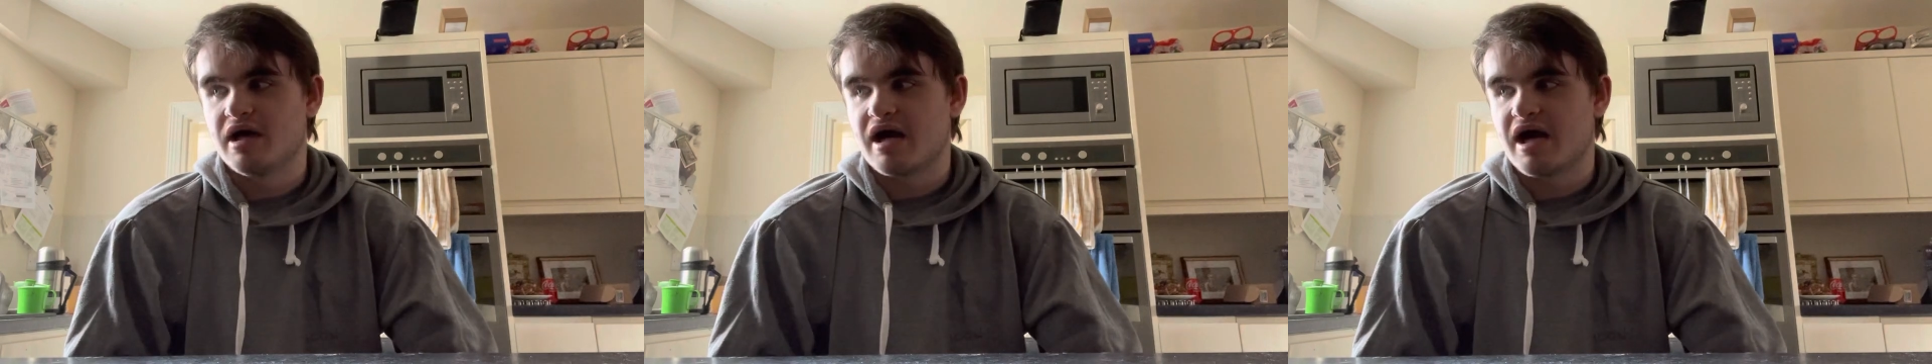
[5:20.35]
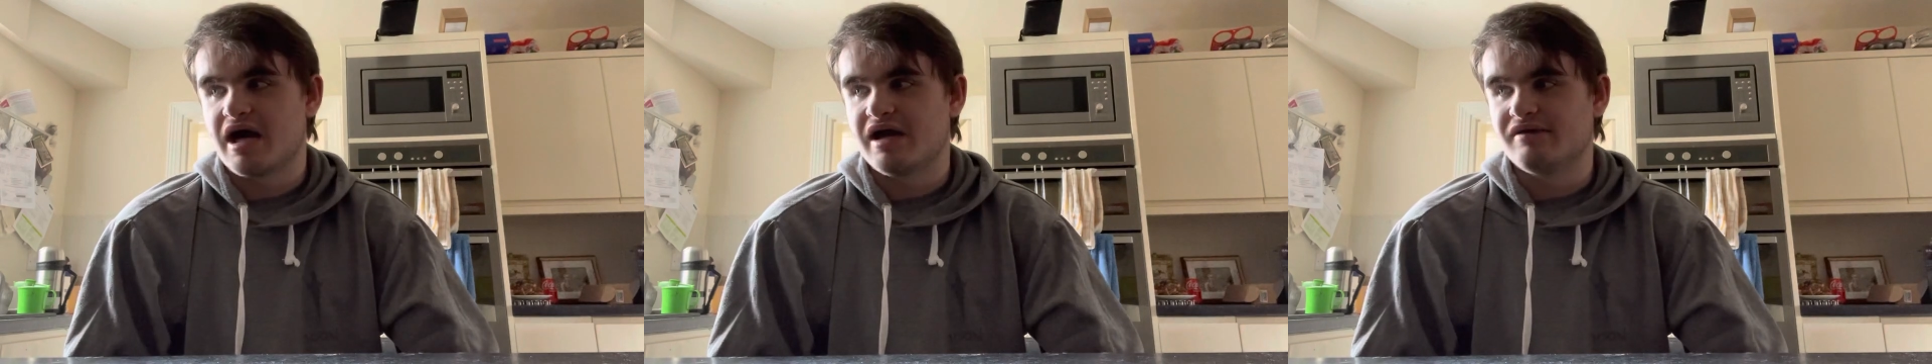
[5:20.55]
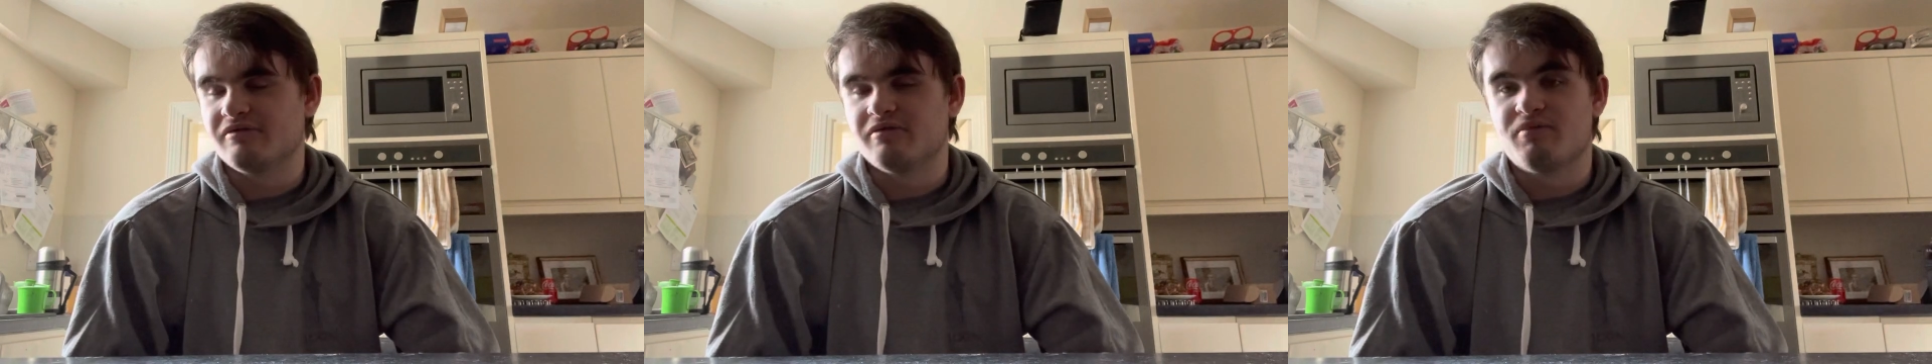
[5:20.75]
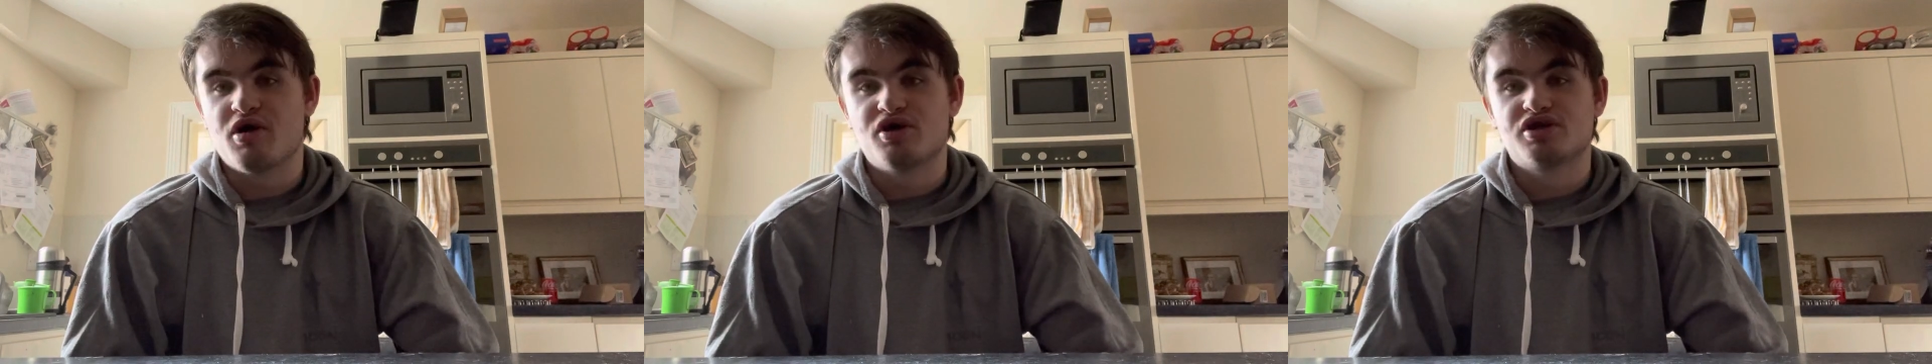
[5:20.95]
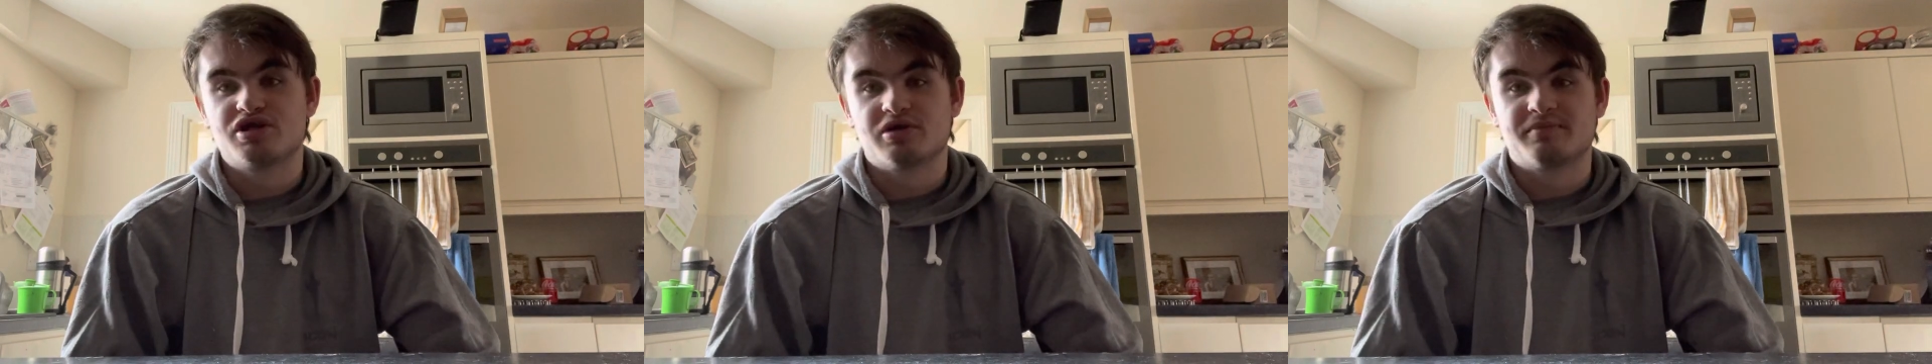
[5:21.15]
I will
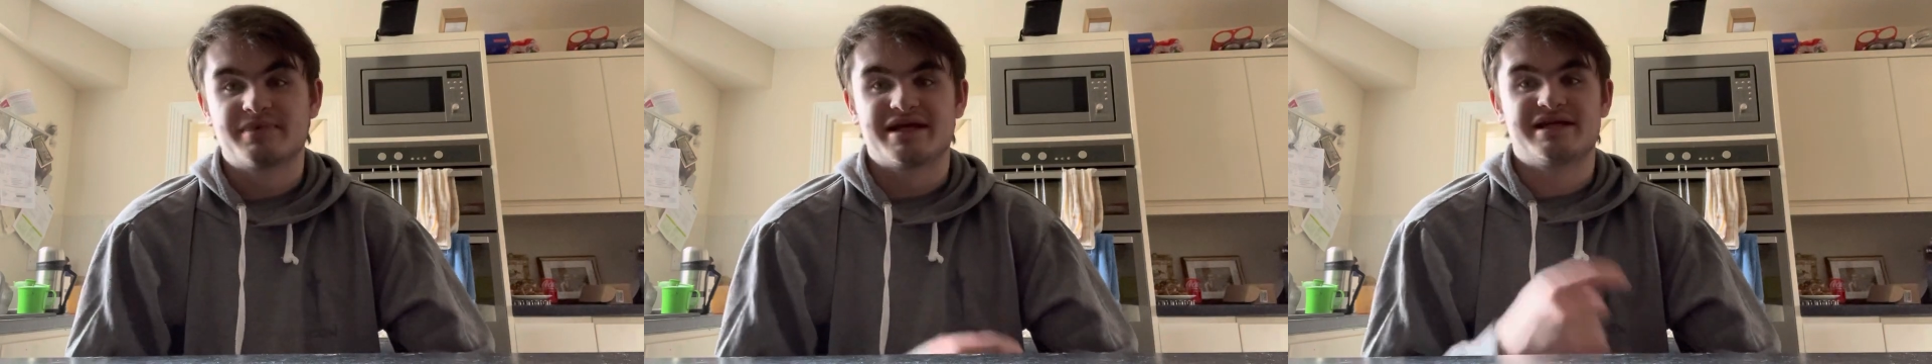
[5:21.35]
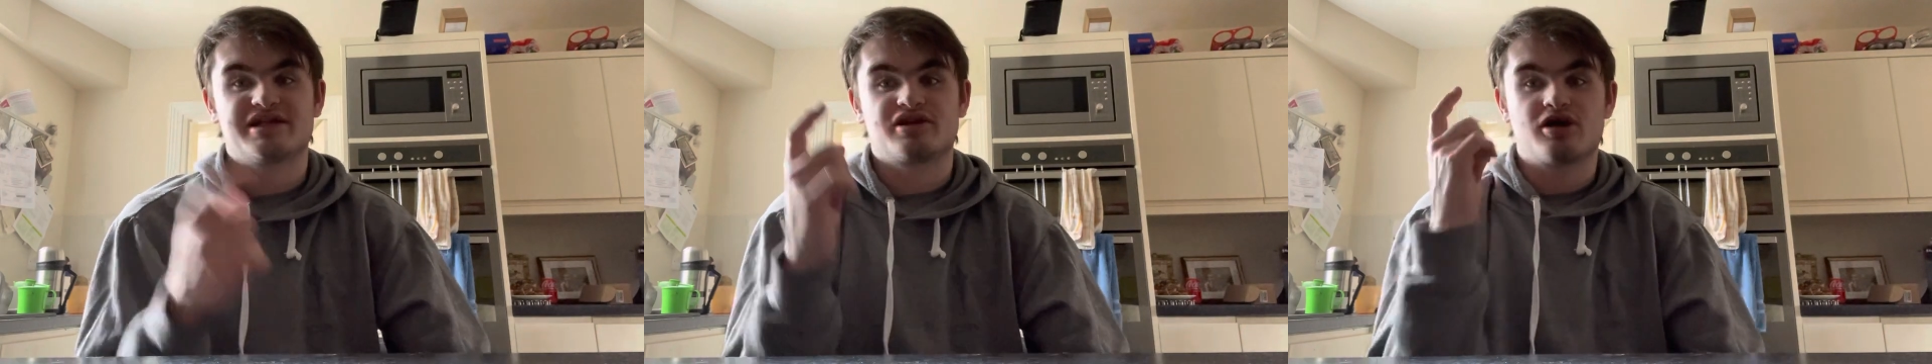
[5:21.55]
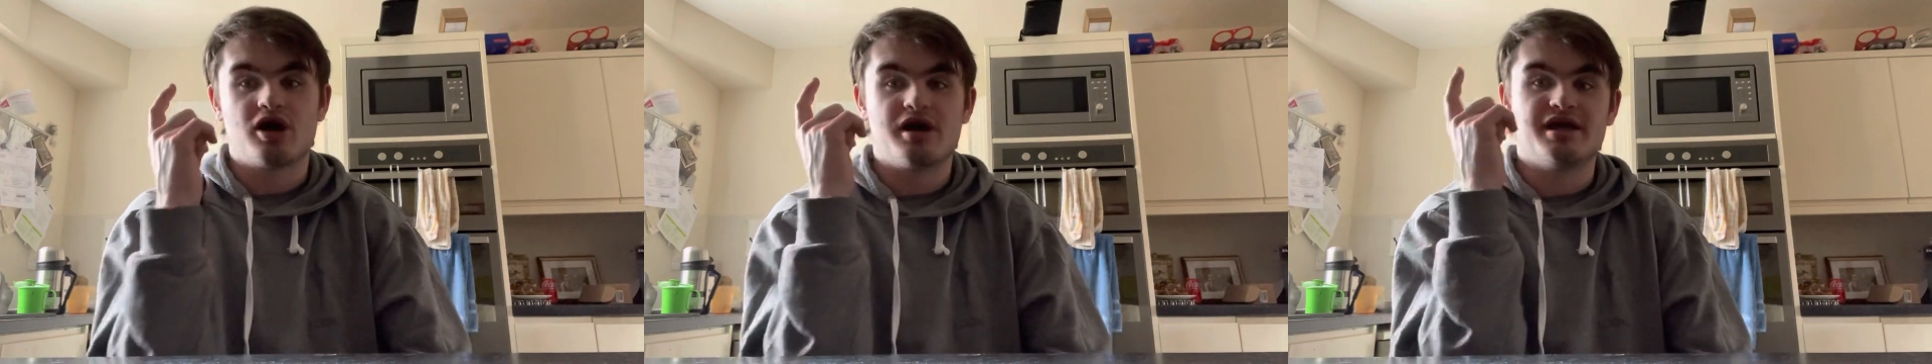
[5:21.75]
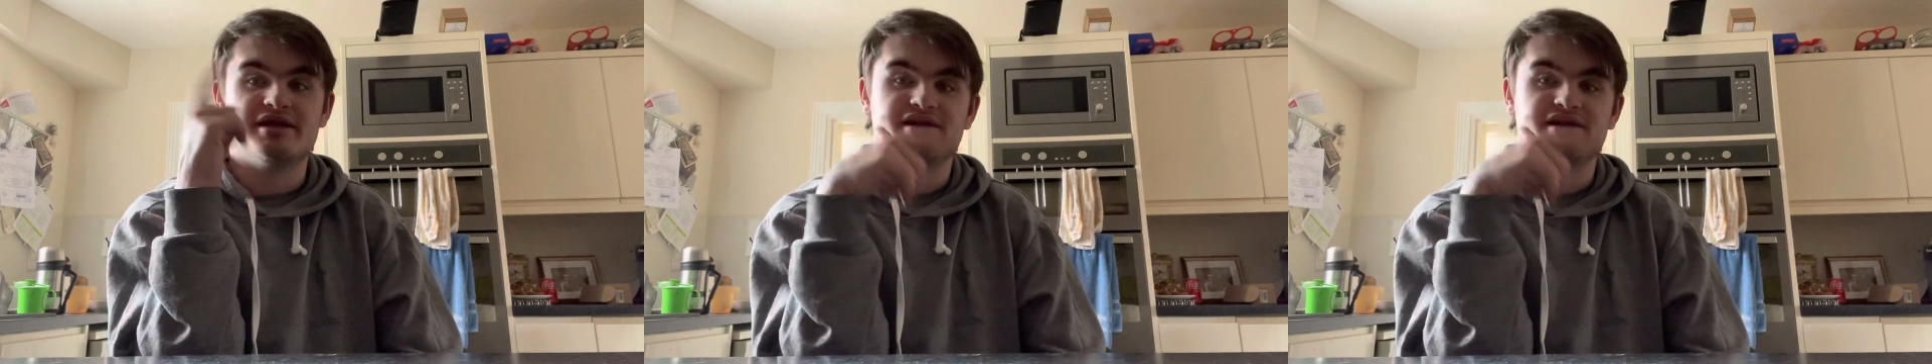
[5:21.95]
post an update in